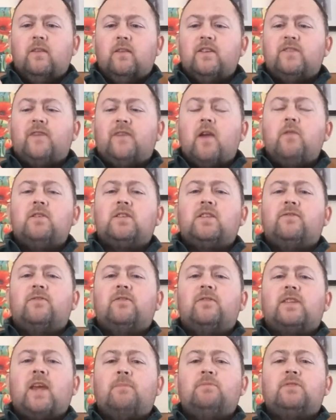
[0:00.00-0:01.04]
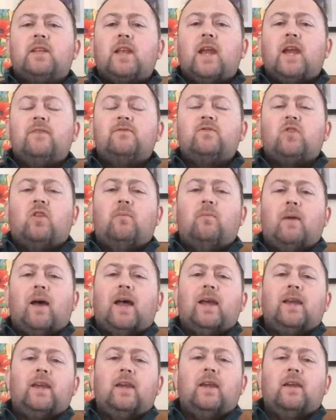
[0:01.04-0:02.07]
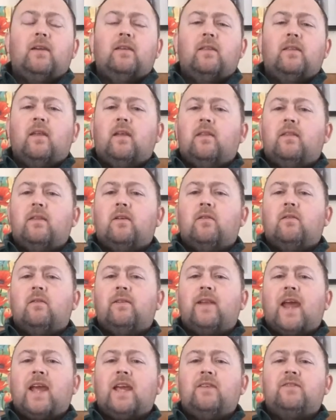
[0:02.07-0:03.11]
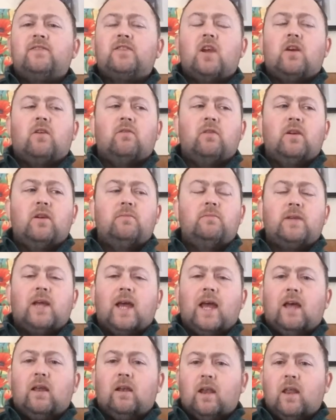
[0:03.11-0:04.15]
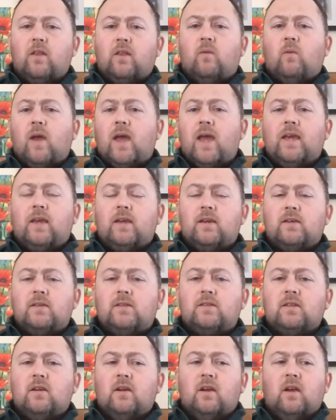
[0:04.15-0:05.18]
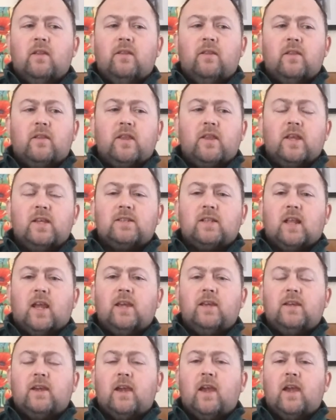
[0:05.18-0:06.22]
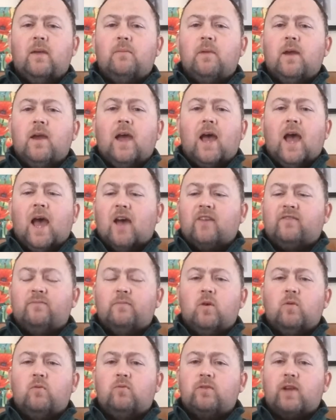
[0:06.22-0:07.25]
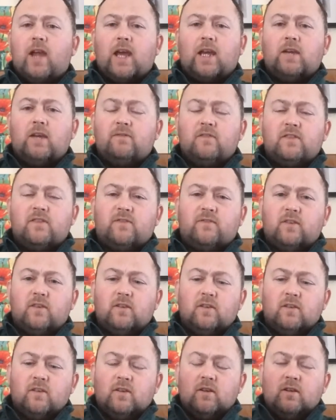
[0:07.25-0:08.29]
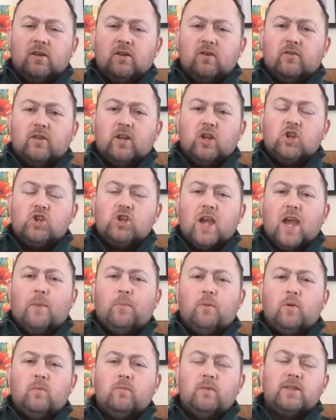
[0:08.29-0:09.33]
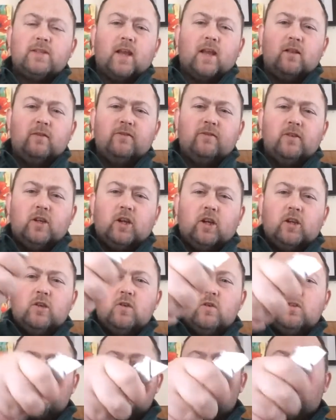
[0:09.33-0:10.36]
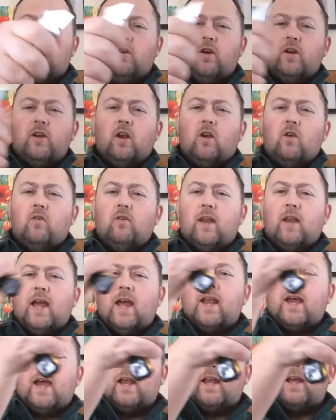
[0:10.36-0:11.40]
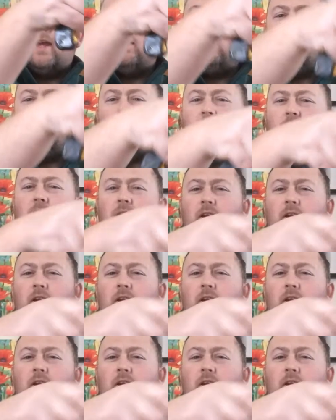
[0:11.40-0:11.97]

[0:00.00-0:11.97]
There's various different types of knives on the market. There are knives that are aimed at leather workers. There's things like half moon knives for, you know, that you sharpen up yourself and you can use for cutting a long line at an angle.